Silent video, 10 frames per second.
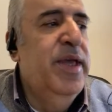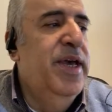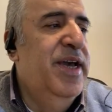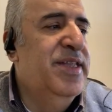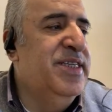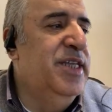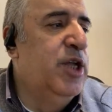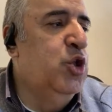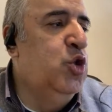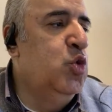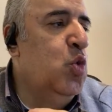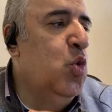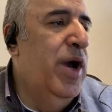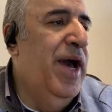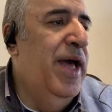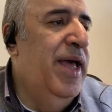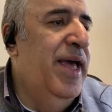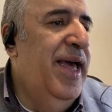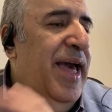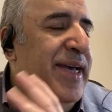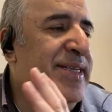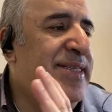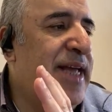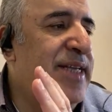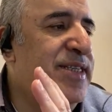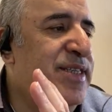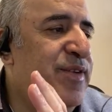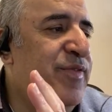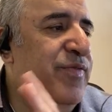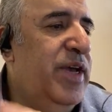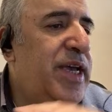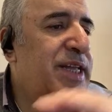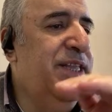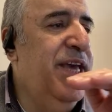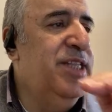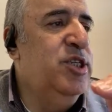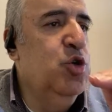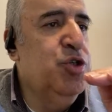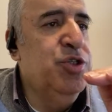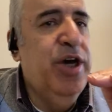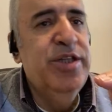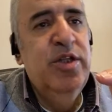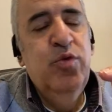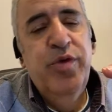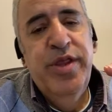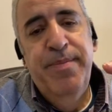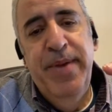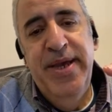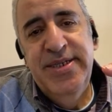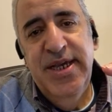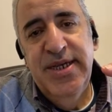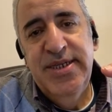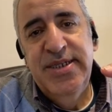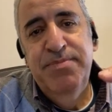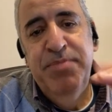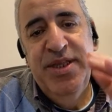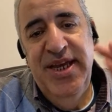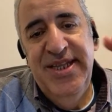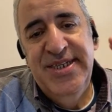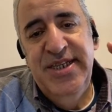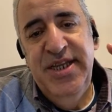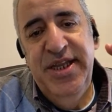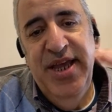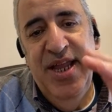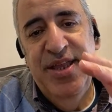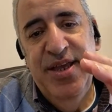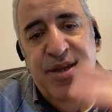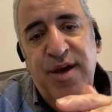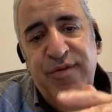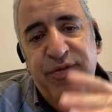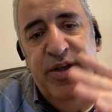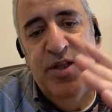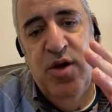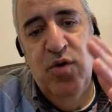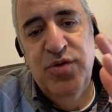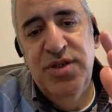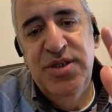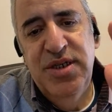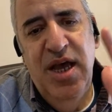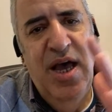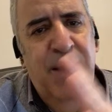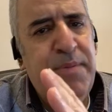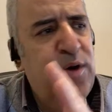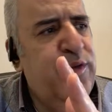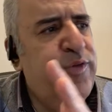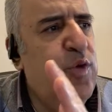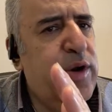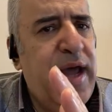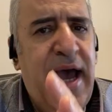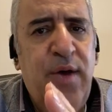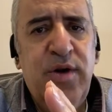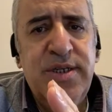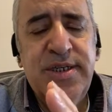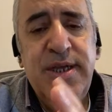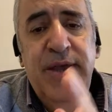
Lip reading: it's not too extensive. It gets you started with the basics, but it's detailed enough. It goes about 4 hours,